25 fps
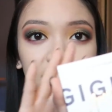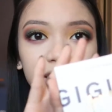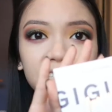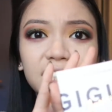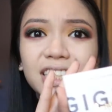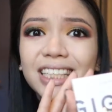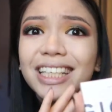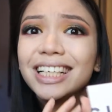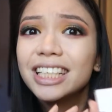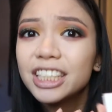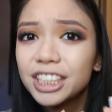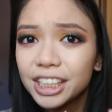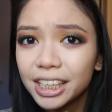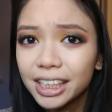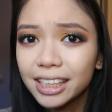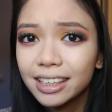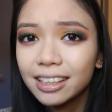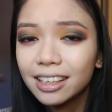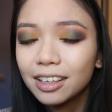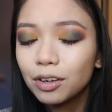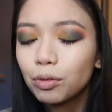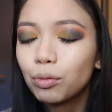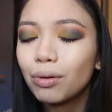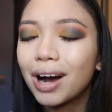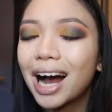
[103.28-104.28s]
Gigi.
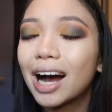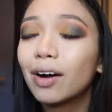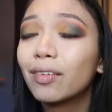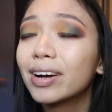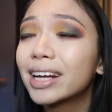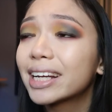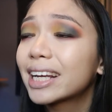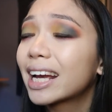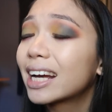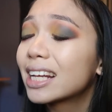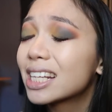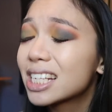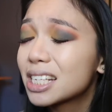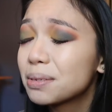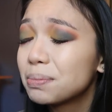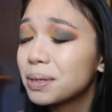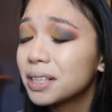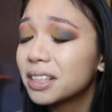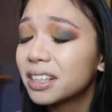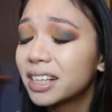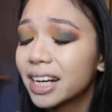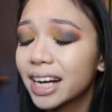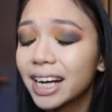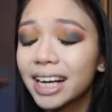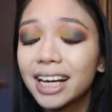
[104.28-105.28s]
Wow, I can't
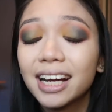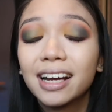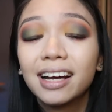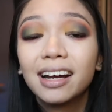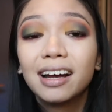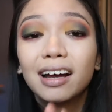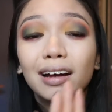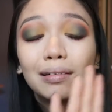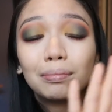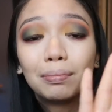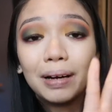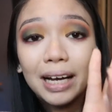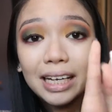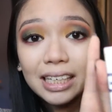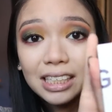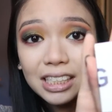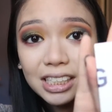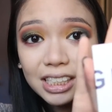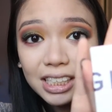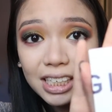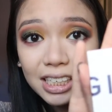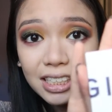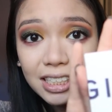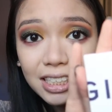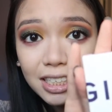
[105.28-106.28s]
speak today. By
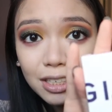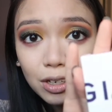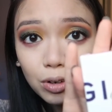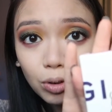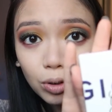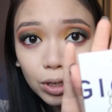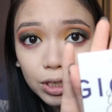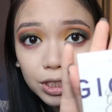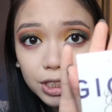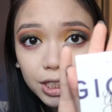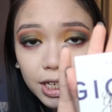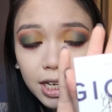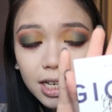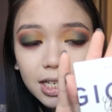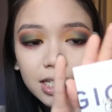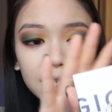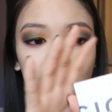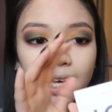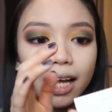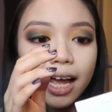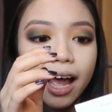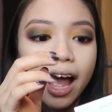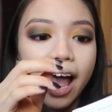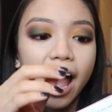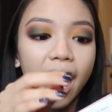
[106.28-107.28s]
Gigi Gorgeous.
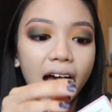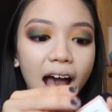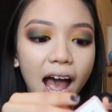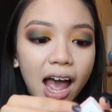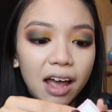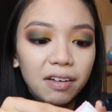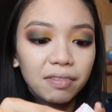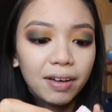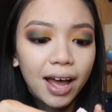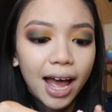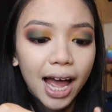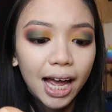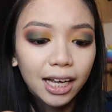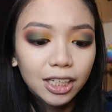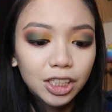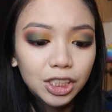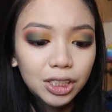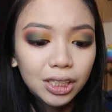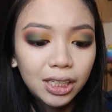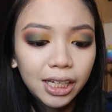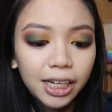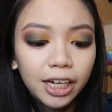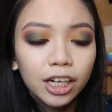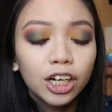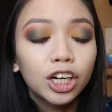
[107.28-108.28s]
I've
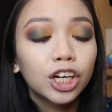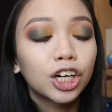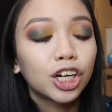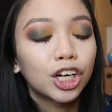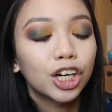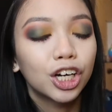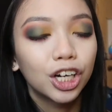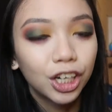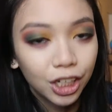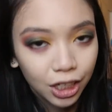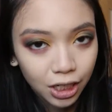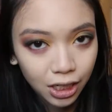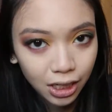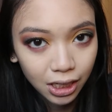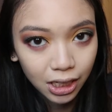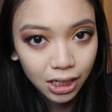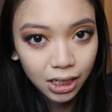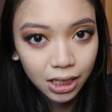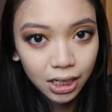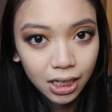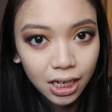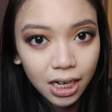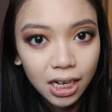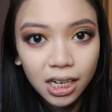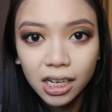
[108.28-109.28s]
actually
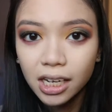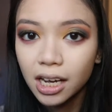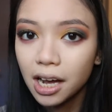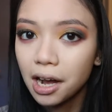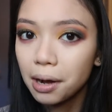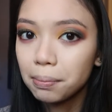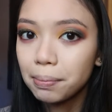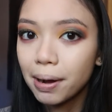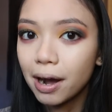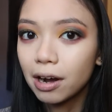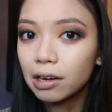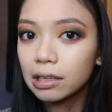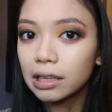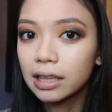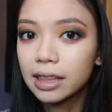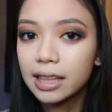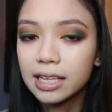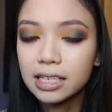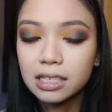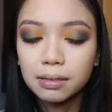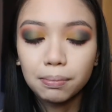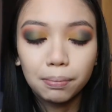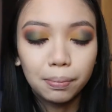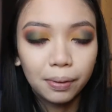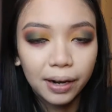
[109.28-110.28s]
heard about
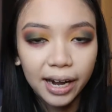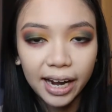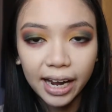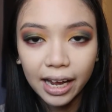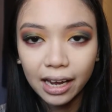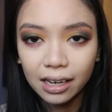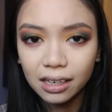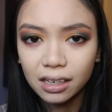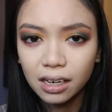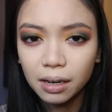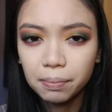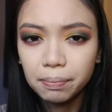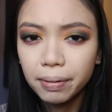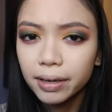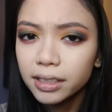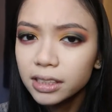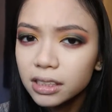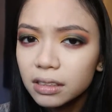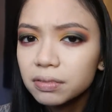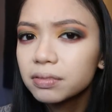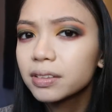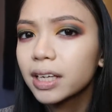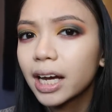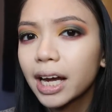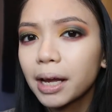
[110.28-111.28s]
this brand a bunch
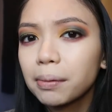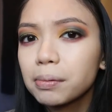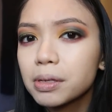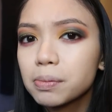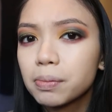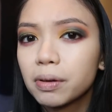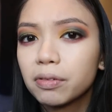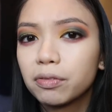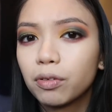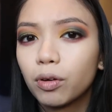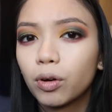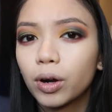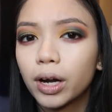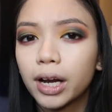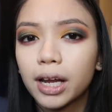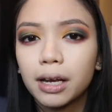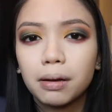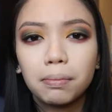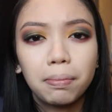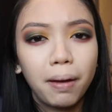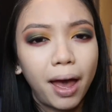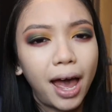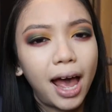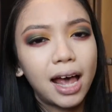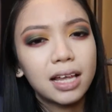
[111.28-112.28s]
of times before
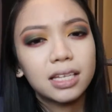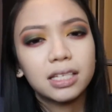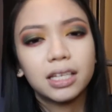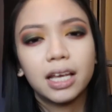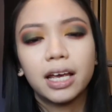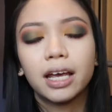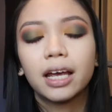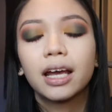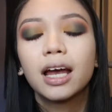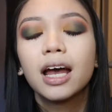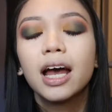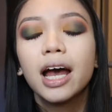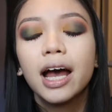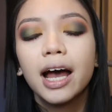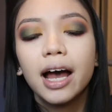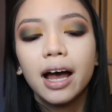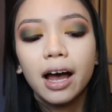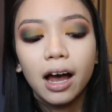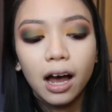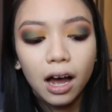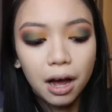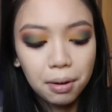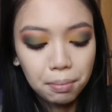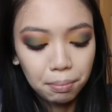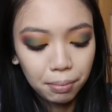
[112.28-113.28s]
in passing,
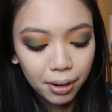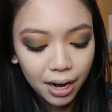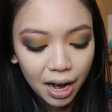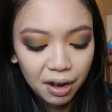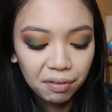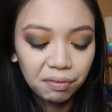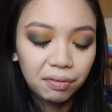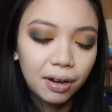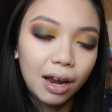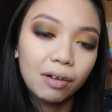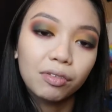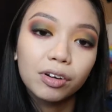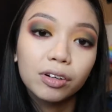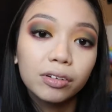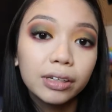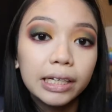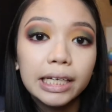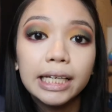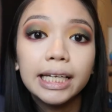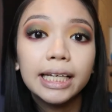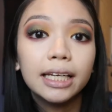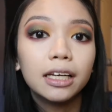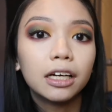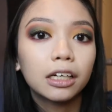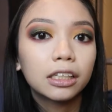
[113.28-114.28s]
but I've never
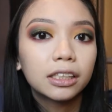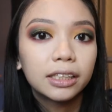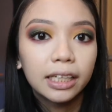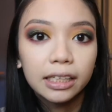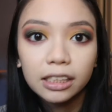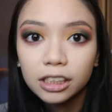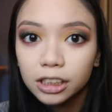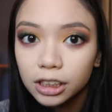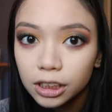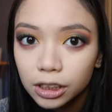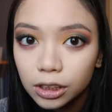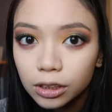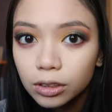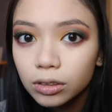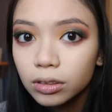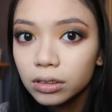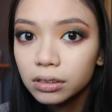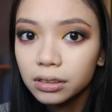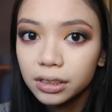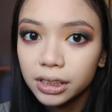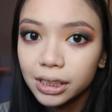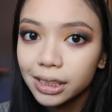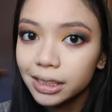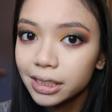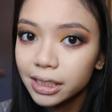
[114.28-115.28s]
really looked into
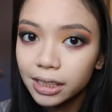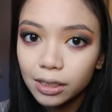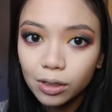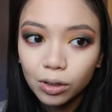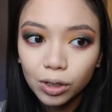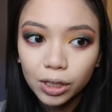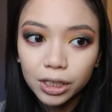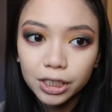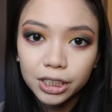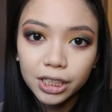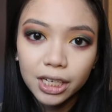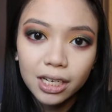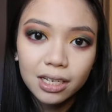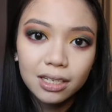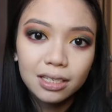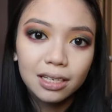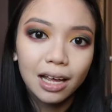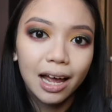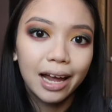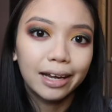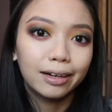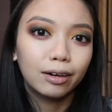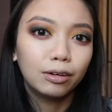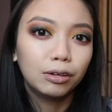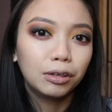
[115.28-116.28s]
Gigi Gorgeous.
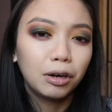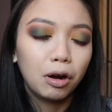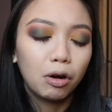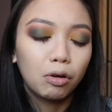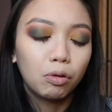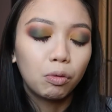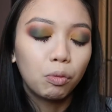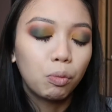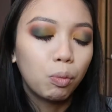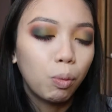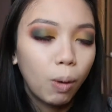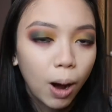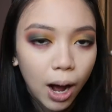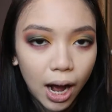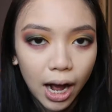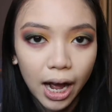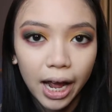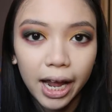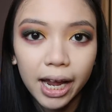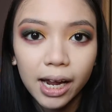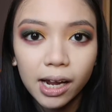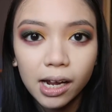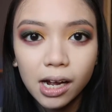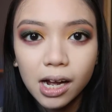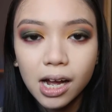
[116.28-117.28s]
I don't know
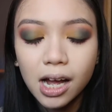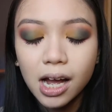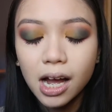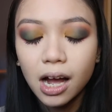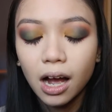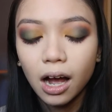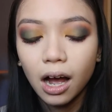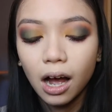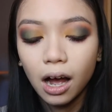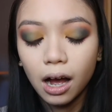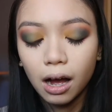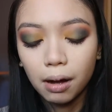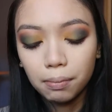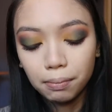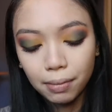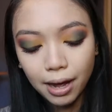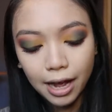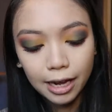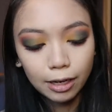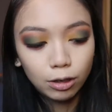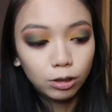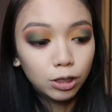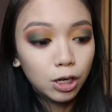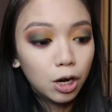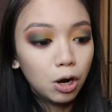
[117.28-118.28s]
why.
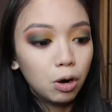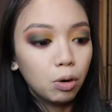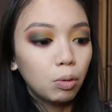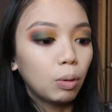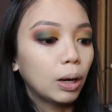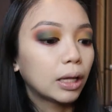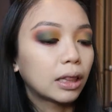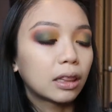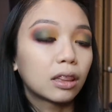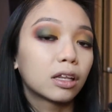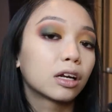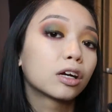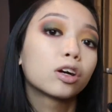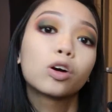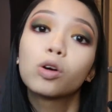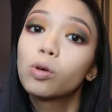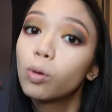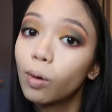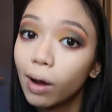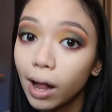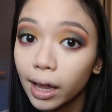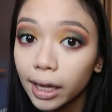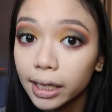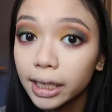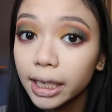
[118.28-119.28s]
I don't know what their
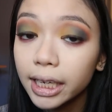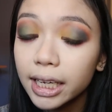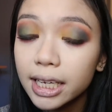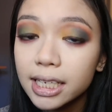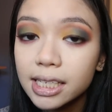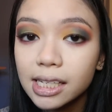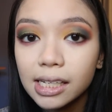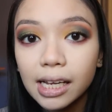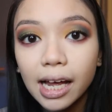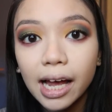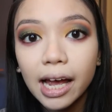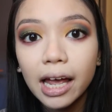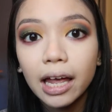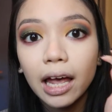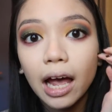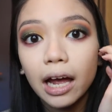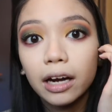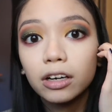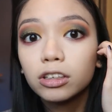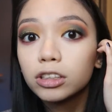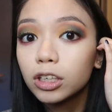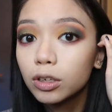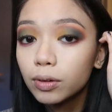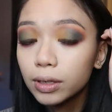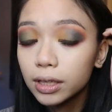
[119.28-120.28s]
quality is like. I
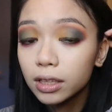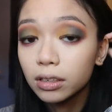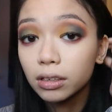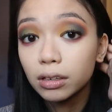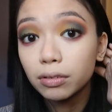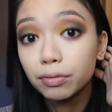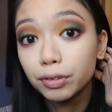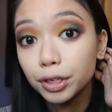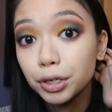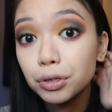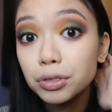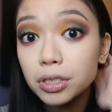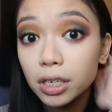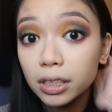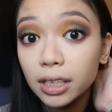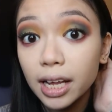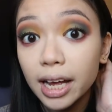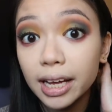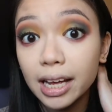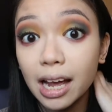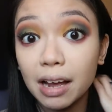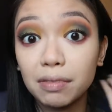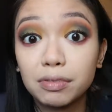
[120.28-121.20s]
don't know what their reviews are like.